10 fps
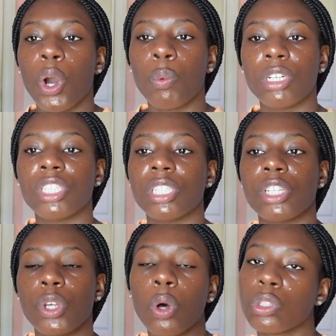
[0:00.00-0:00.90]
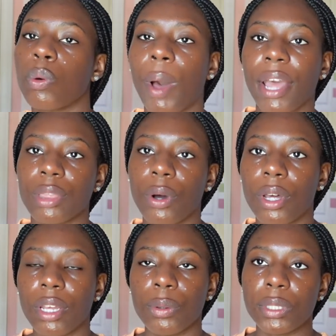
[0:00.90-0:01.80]
which is also why I
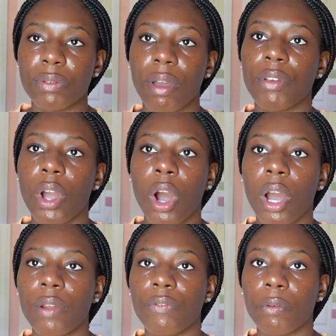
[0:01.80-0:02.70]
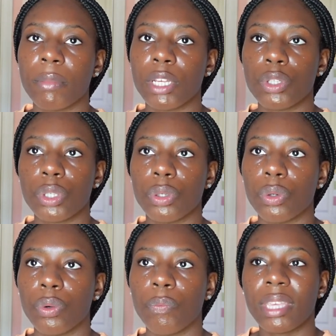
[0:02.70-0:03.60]
thought it was very hard for me to